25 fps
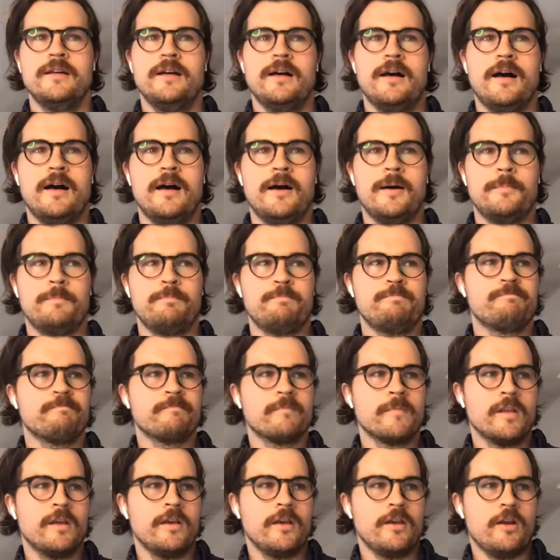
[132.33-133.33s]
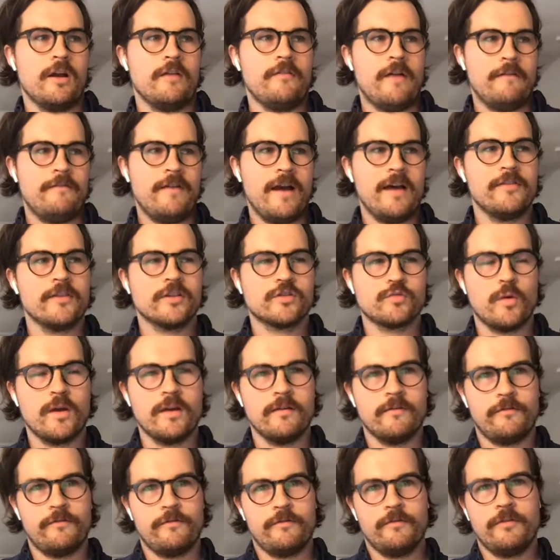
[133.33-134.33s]
Um, you know, I've had this way
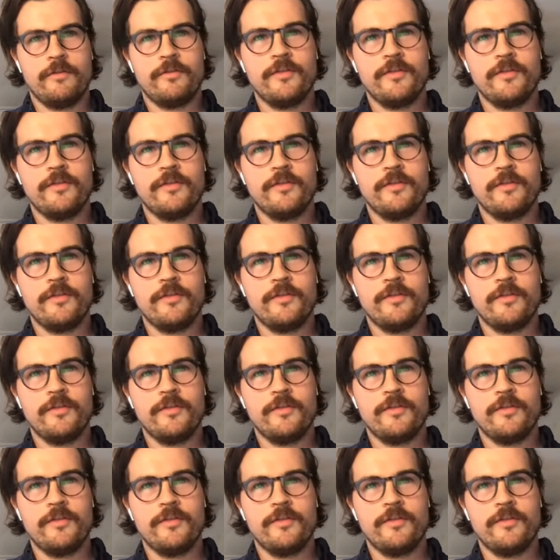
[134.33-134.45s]
of